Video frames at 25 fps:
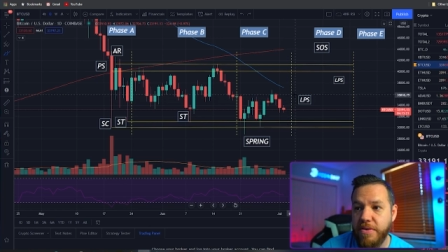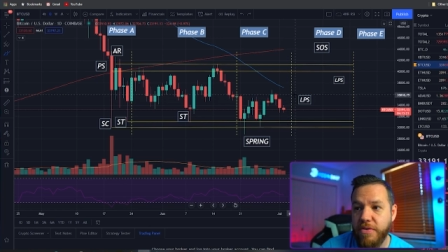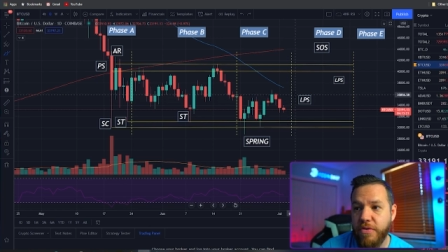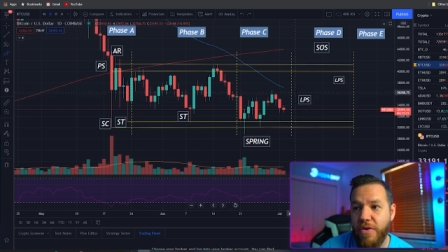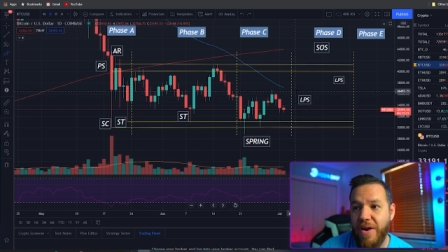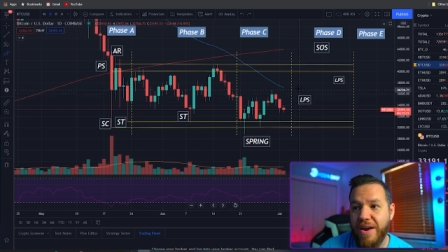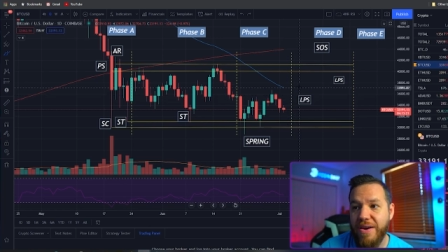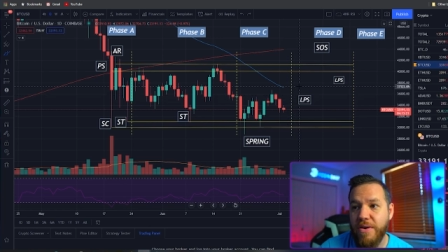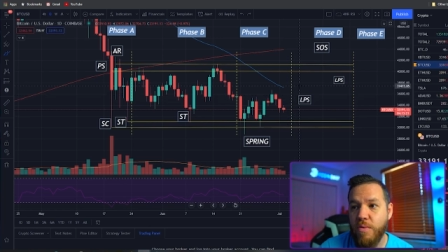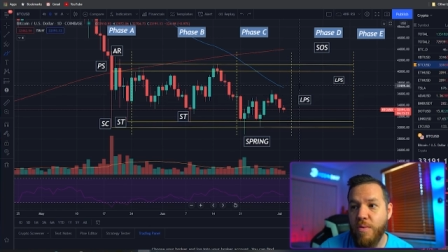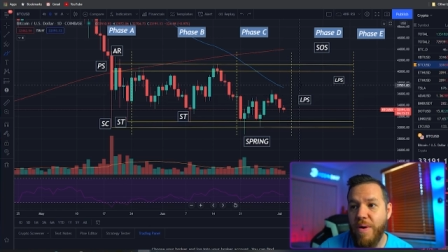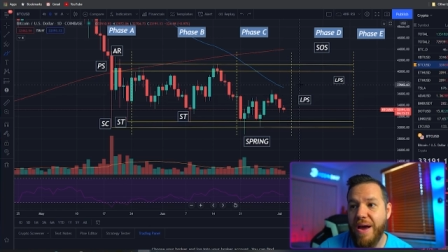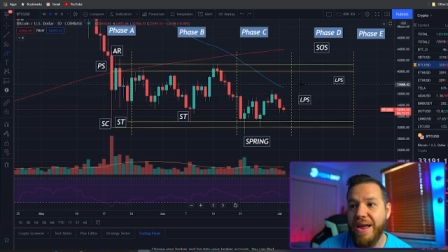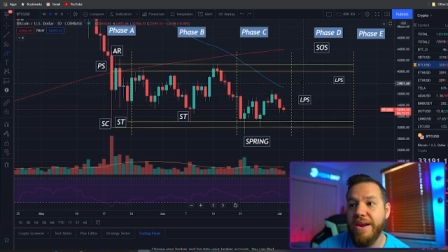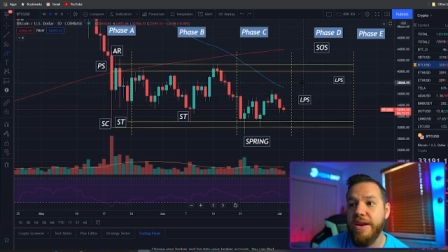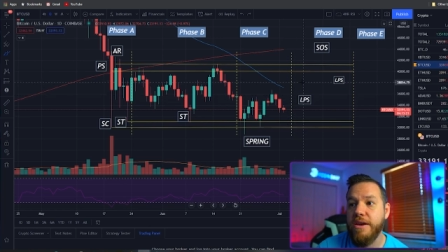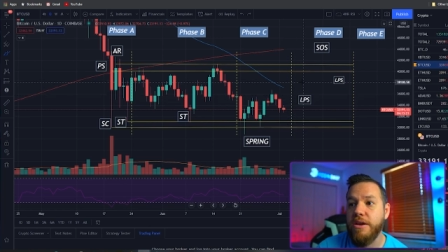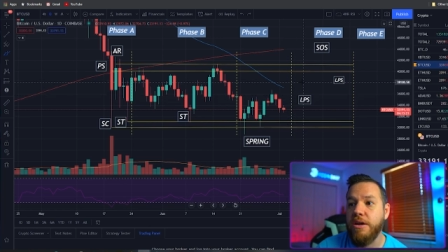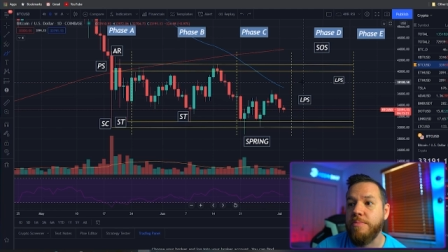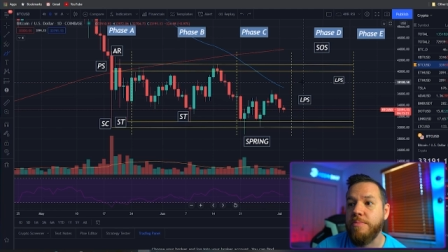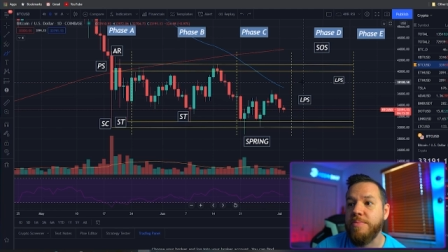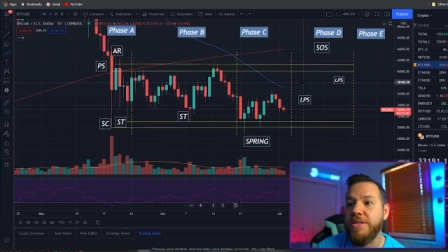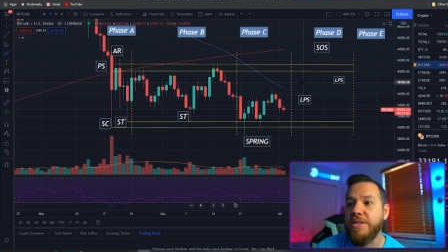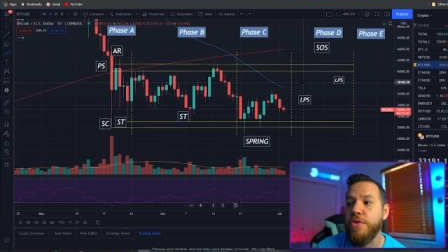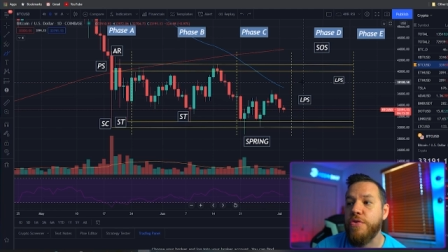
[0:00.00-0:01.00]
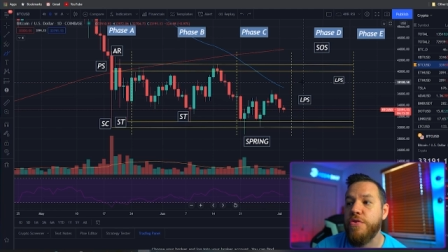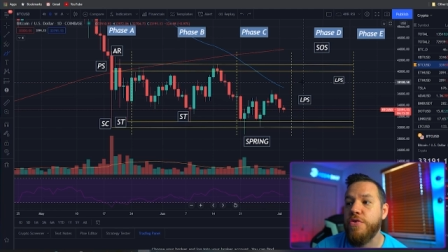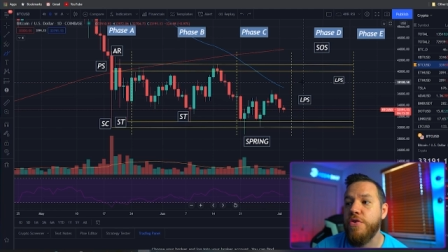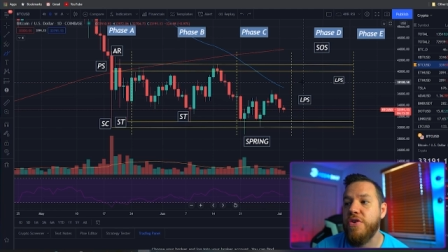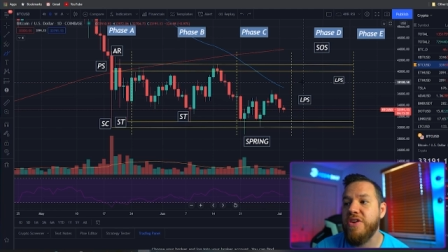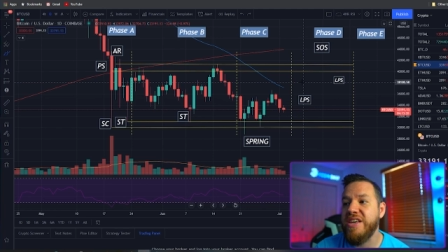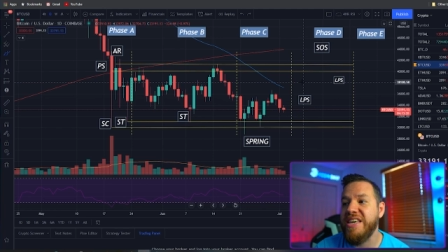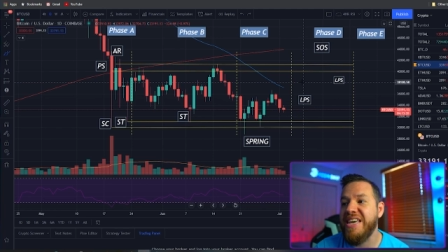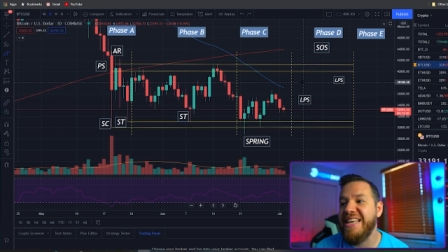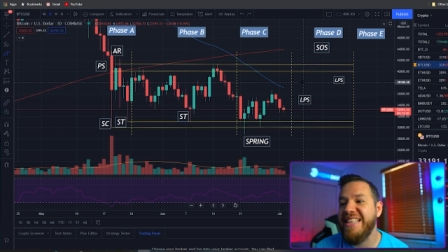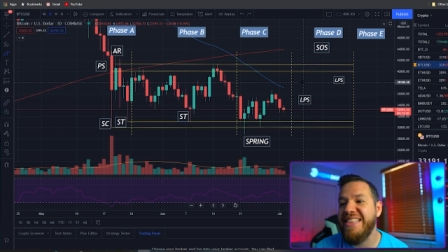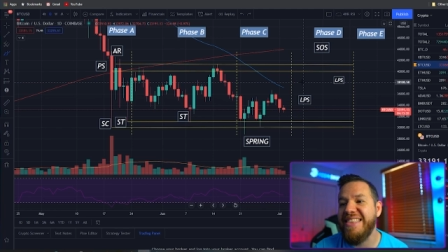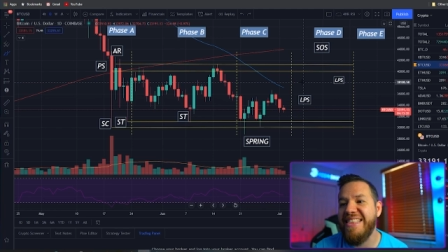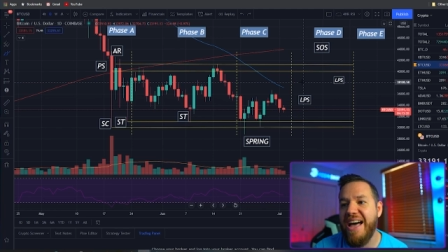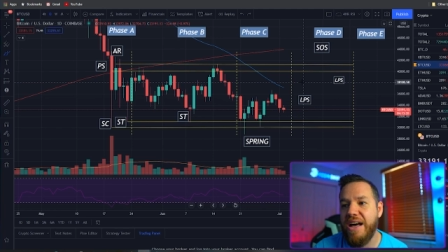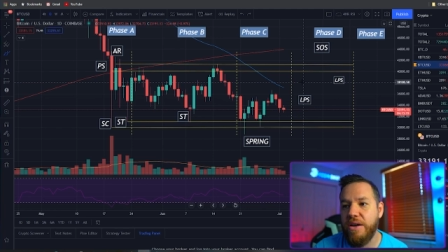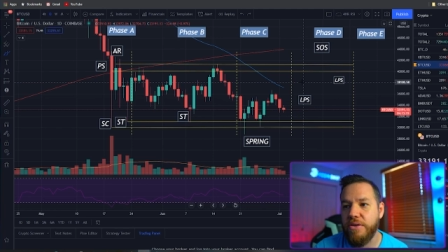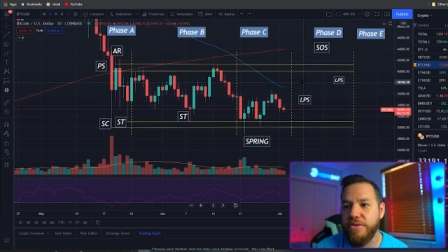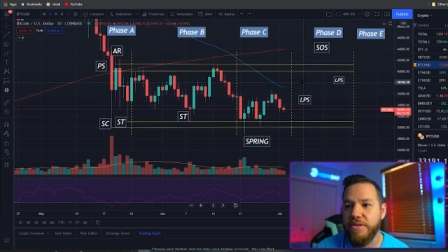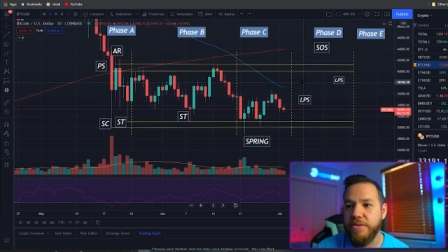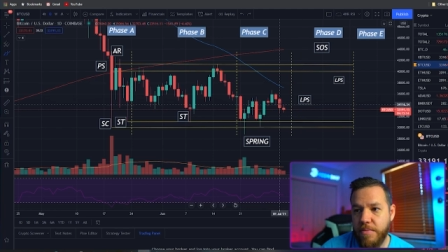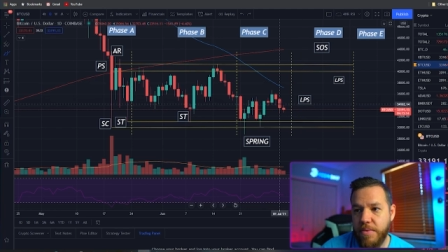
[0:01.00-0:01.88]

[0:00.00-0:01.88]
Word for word: try to write it up to 38,000.